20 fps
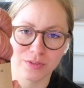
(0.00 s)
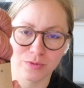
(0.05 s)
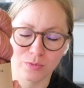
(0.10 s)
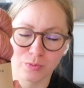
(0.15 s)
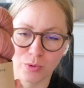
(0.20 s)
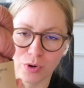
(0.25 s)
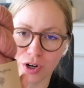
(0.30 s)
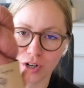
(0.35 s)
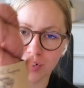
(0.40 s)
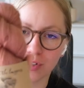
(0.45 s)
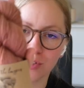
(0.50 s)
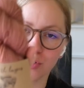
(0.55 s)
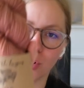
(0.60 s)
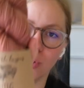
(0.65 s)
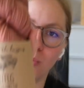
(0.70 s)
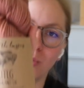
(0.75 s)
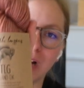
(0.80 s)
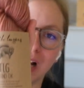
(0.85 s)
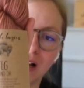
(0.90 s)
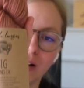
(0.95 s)
works
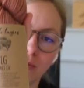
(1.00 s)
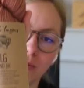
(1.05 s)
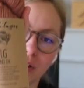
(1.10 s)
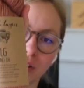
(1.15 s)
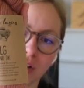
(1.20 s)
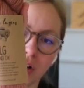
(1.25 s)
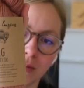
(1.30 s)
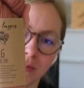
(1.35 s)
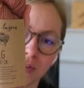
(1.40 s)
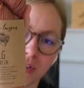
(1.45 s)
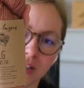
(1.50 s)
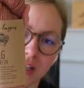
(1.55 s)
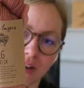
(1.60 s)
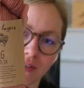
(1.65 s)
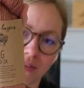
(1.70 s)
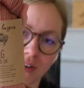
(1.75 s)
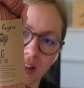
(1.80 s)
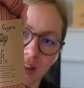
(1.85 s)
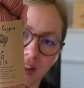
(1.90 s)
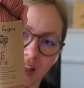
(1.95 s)
so well with almost
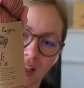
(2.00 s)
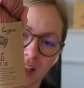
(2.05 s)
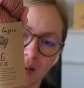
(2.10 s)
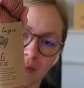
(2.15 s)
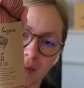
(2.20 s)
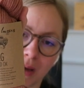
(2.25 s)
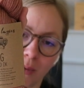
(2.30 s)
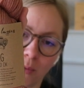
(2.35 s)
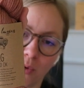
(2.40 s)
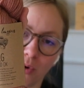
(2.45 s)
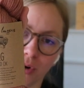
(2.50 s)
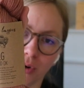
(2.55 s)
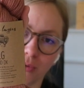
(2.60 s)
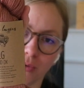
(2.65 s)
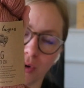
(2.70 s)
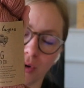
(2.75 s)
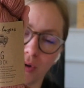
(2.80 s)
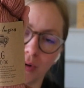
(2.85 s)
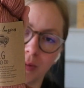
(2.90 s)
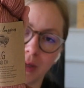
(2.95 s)
everything in my
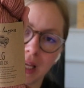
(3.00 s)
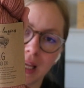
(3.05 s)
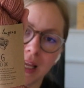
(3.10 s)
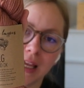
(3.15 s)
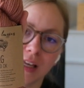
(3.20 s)
wardrobe.